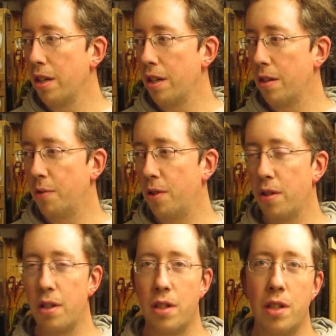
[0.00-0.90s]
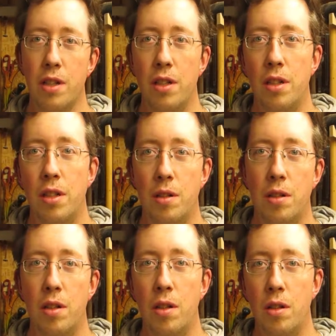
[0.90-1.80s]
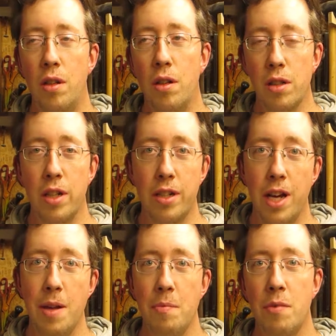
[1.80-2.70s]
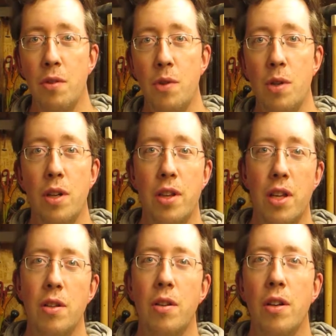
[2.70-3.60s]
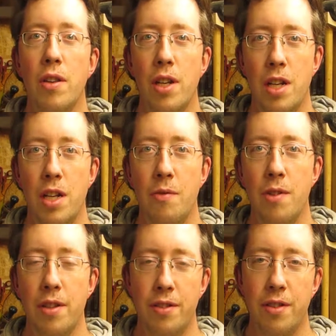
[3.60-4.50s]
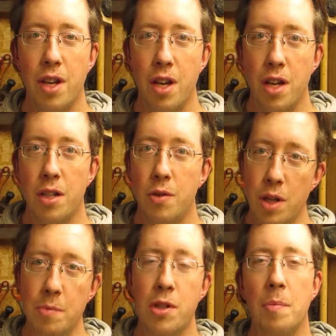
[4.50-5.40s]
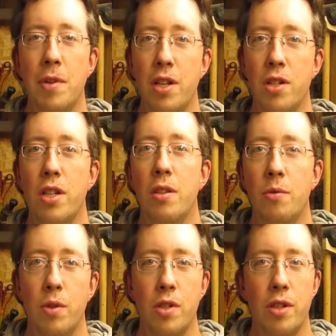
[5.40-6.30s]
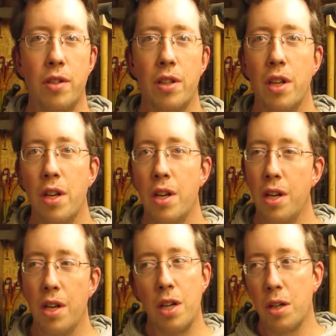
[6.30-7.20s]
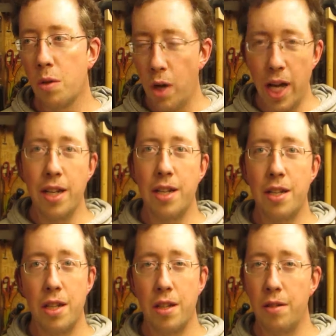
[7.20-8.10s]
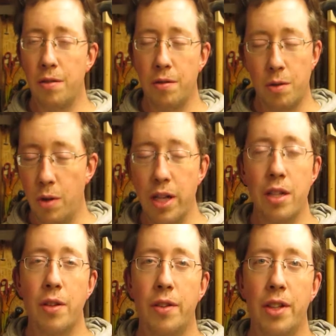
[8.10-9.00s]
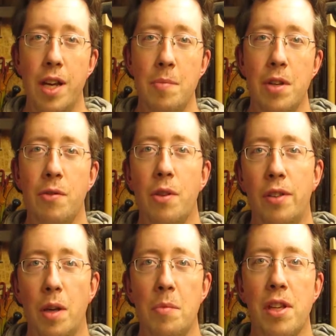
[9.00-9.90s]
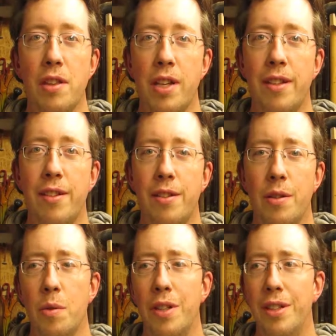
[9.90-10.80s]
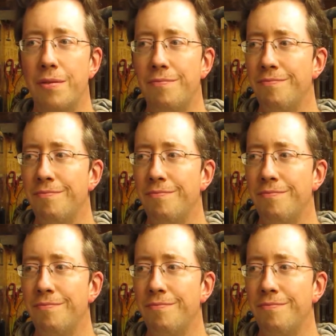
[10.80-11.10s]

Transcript: if you're a longer time viewer, then you know that I have this Dream Shop initiative, which is a grandiose name given to something that's, well,